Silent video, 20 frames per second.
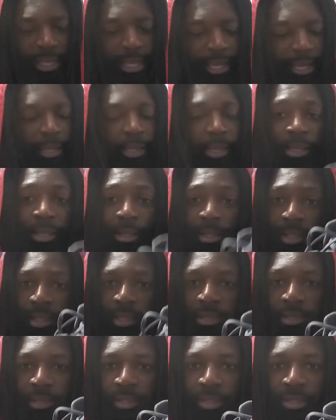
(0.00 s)
that.
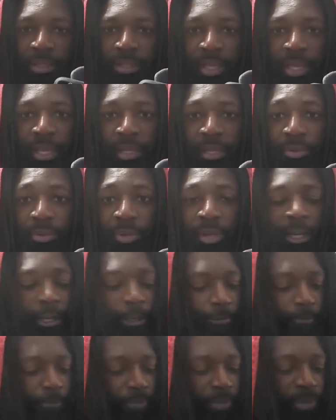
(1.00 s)
These are designed to
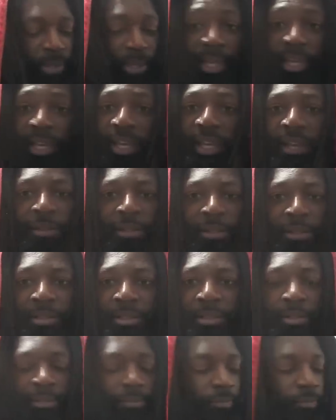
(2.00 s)
where they get
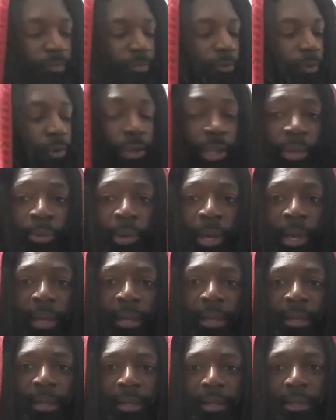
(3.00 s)
fully
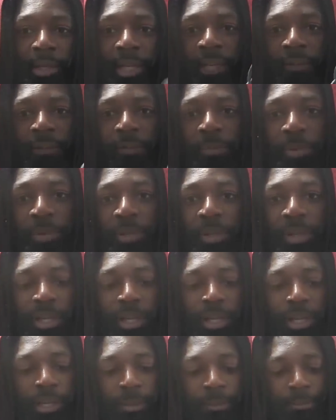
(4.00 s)
wet. You can even put
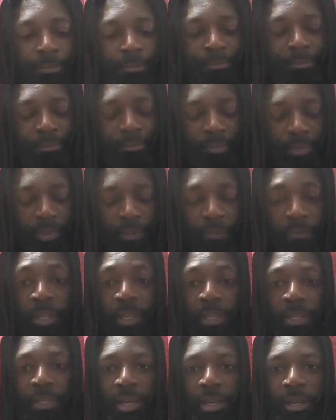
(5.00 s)

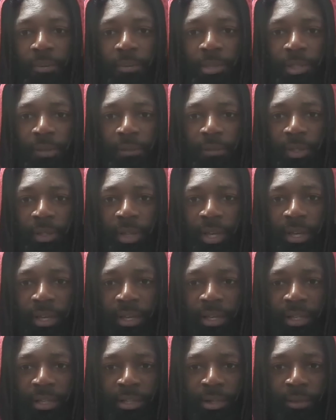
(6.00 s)
fins on them. So if you like
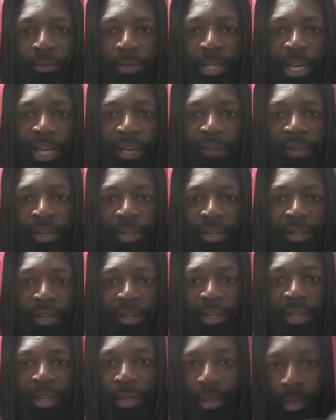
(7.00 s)
scuba diving and
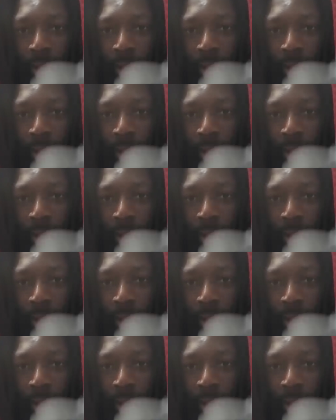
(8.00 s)
all that,